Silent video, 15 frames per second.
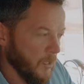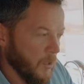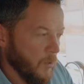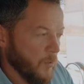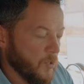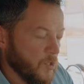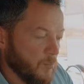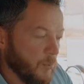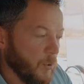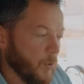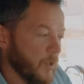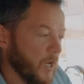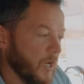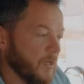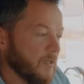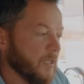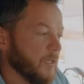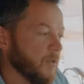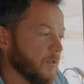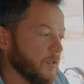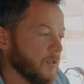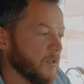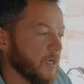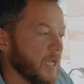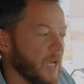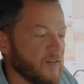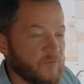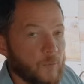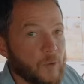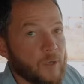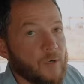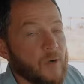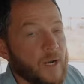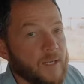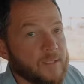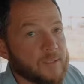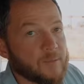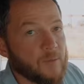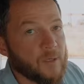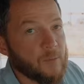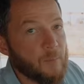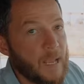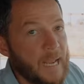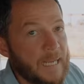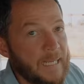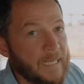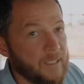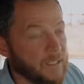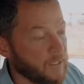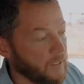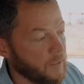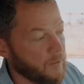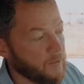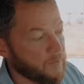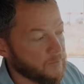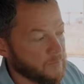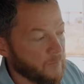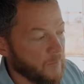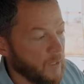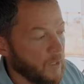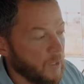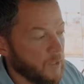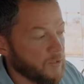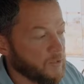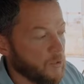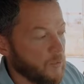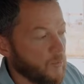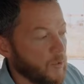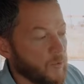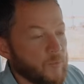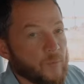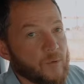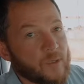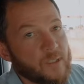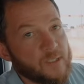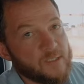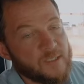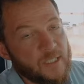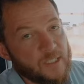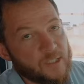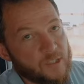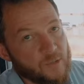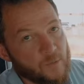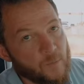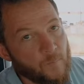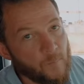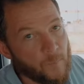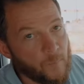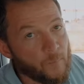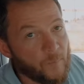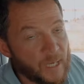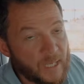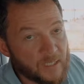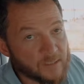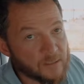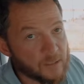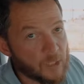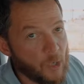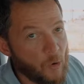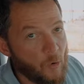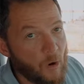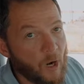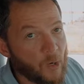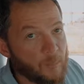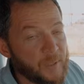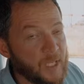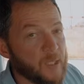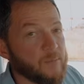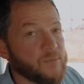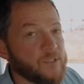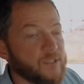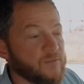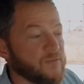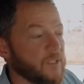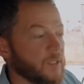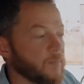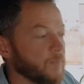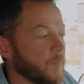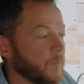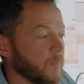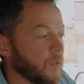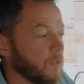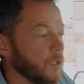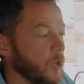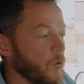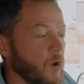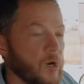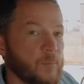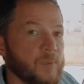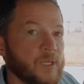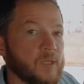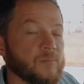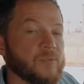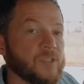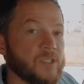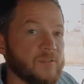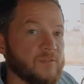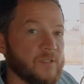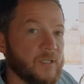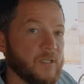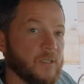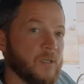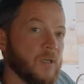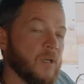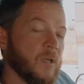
When you pull it out of gear, you're going to have more grinds going back into gear. So what we're going to teach you is low RPM shifting. The low RPM shifting